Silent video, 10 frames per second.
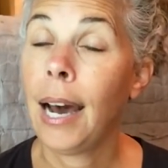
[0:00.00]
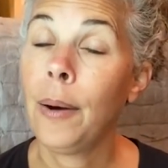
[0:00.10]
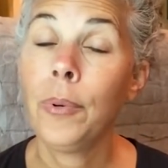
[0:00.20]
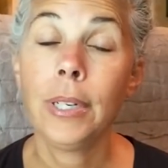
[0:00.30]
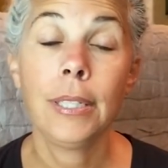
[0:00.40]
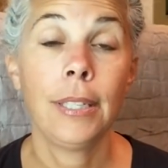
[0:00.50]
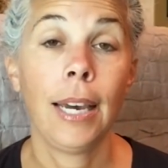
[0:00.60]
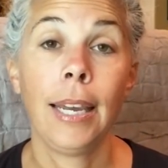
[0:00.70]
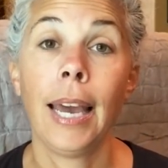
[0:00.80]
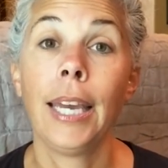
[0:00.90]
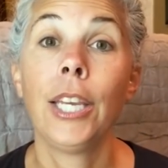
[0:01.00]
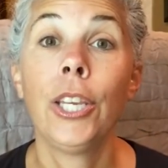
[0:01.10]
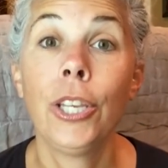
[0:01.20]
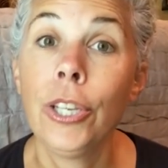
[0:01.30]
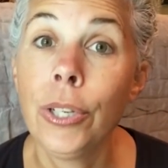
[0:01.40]
I want to say a
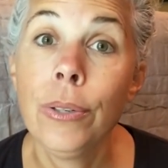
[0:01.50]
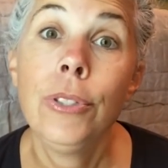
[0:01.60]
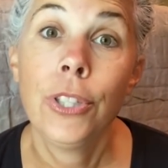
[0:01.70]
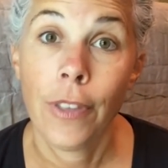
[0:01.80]
huge